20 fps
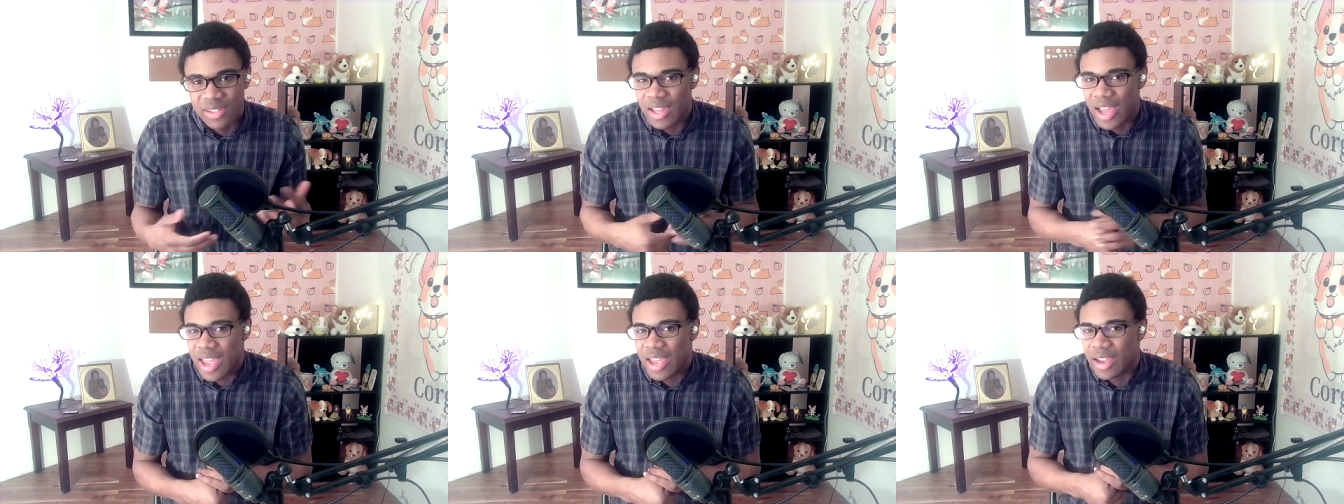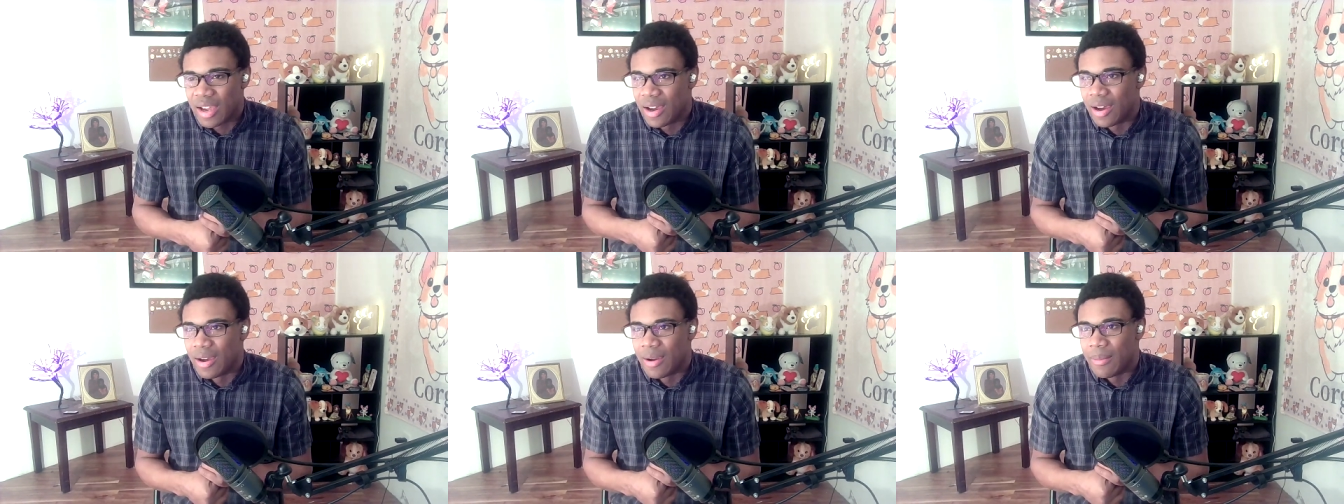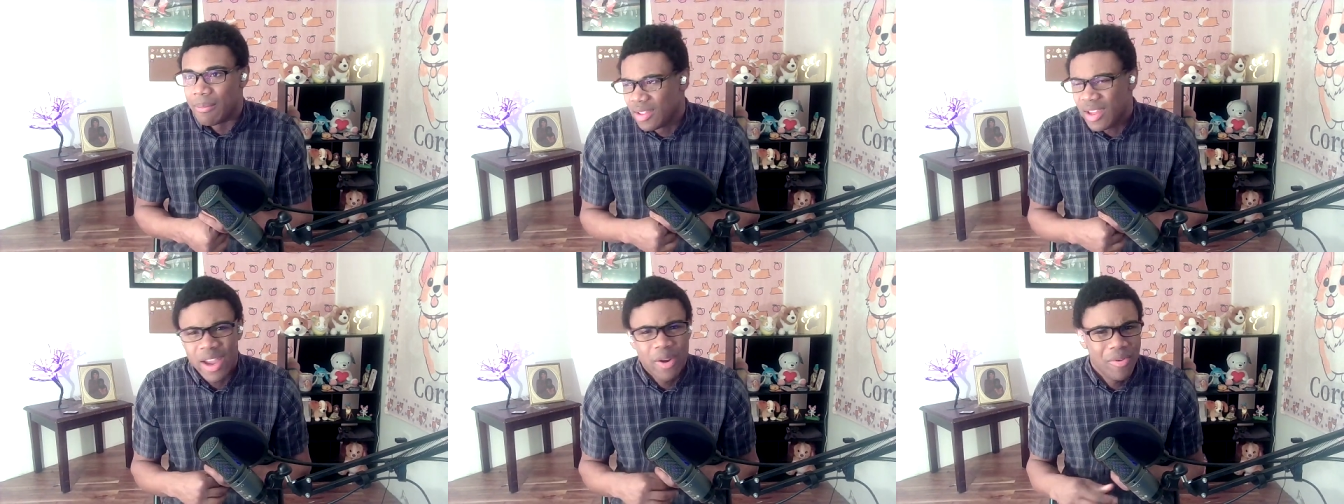like
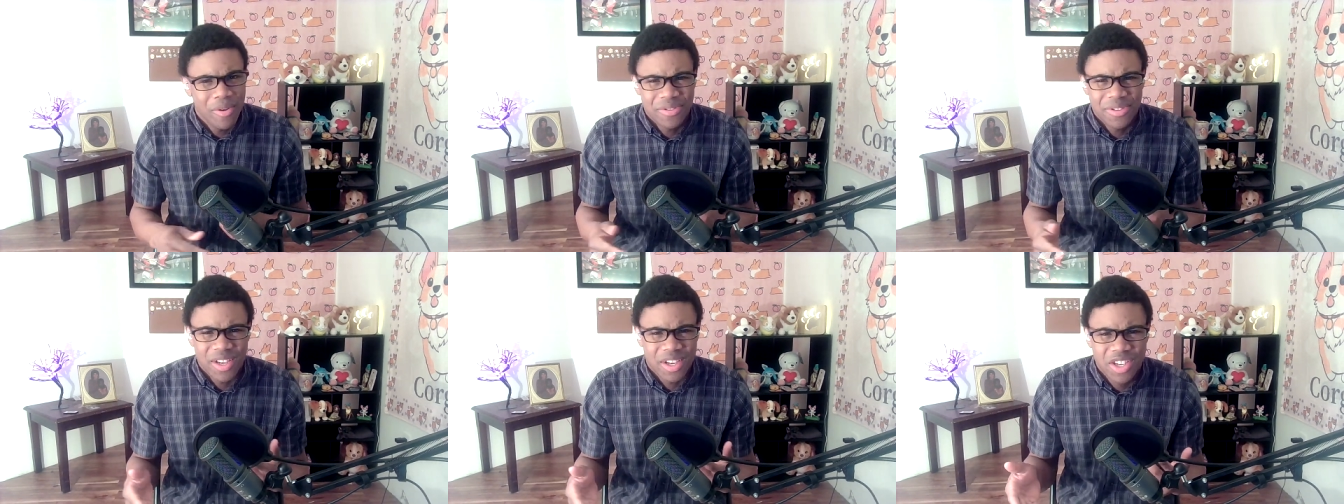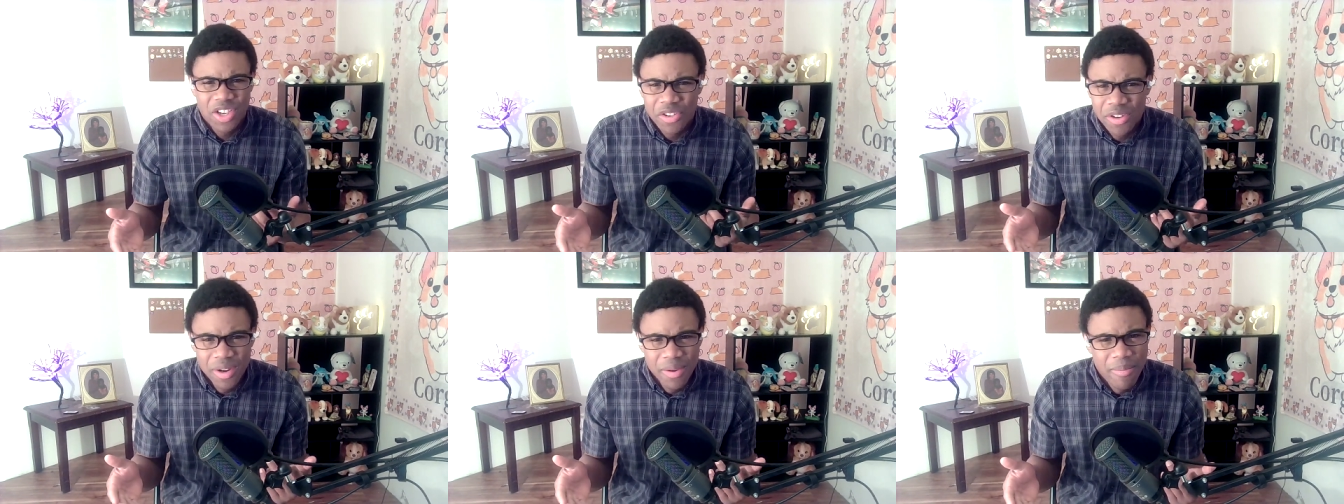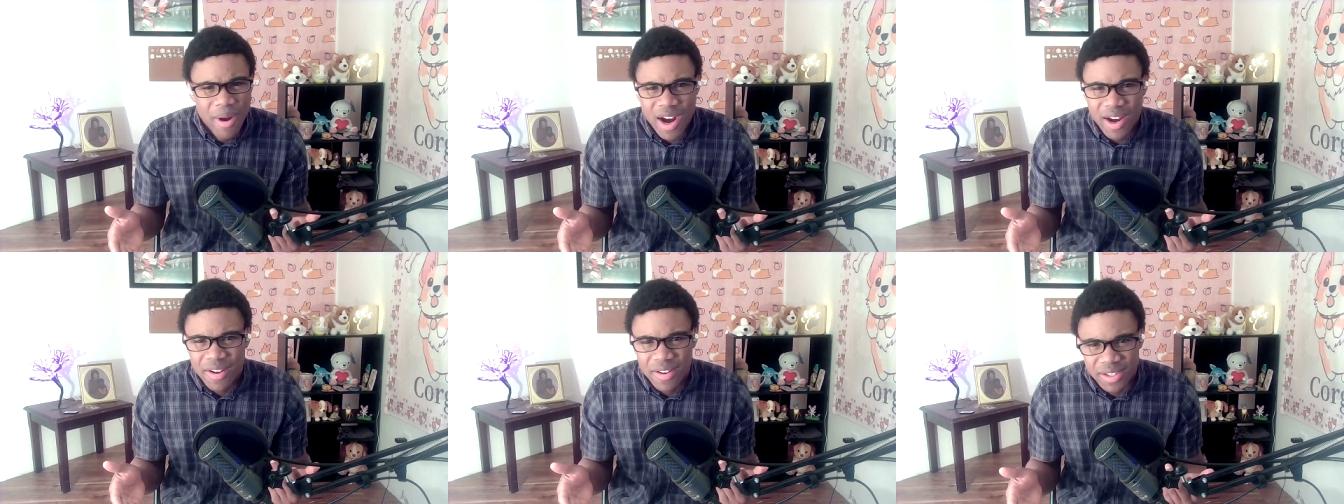with the Cutie
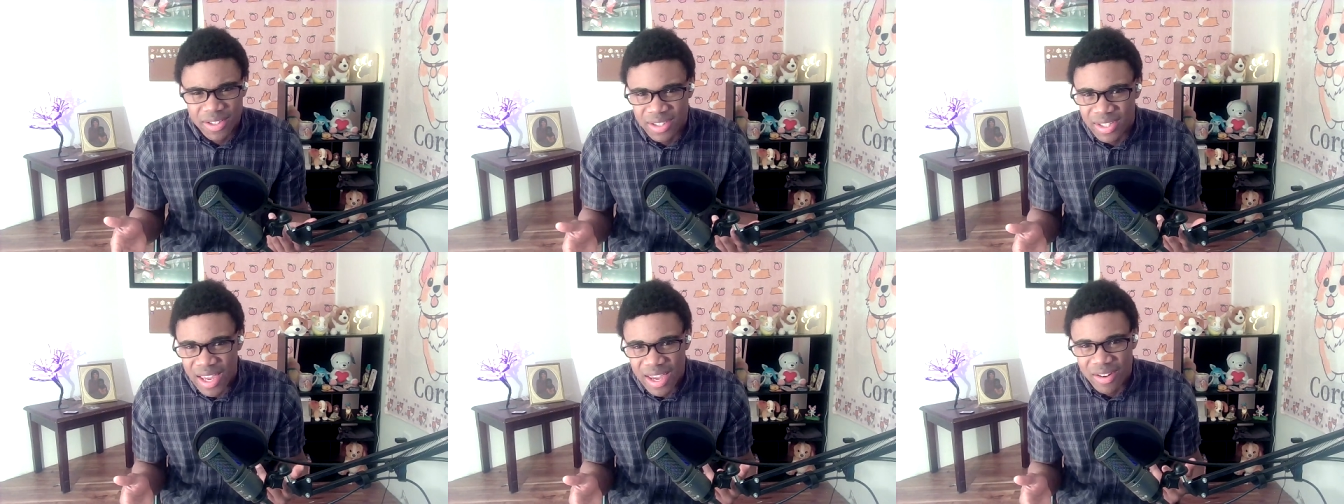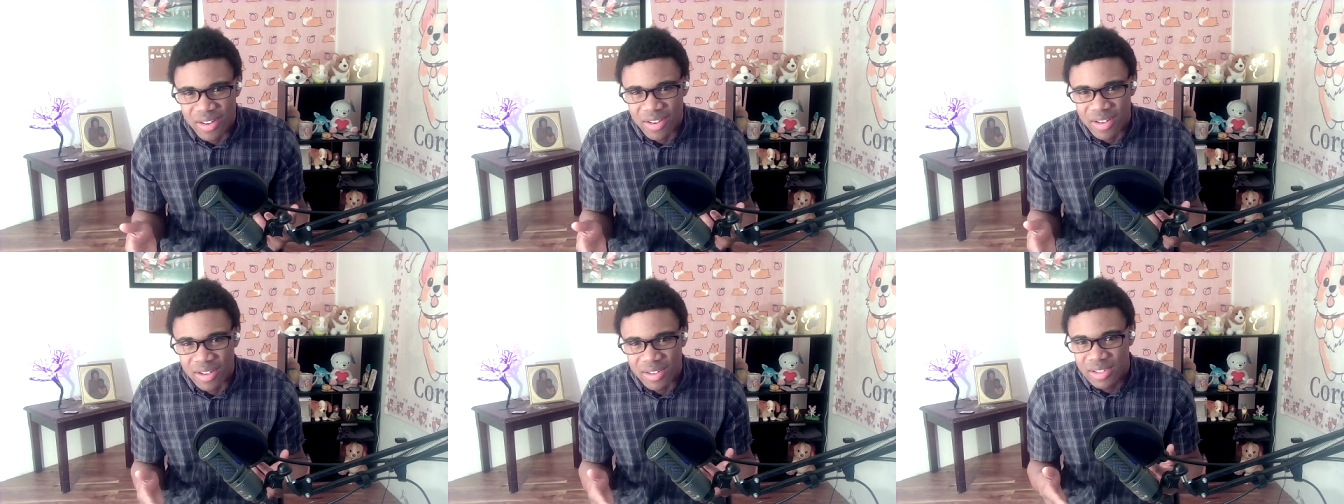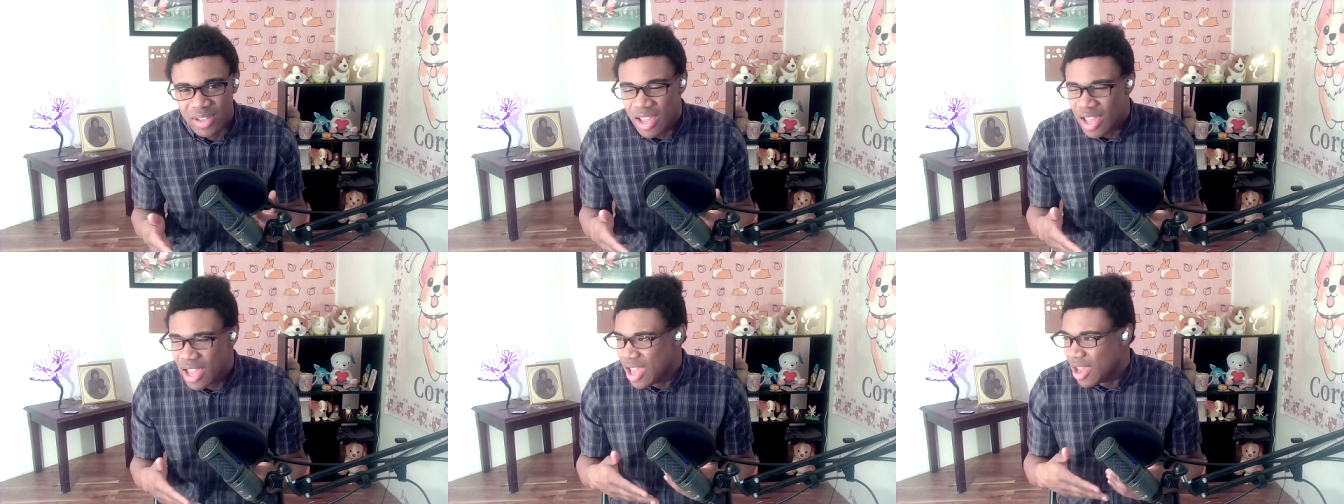Mark Crusaders.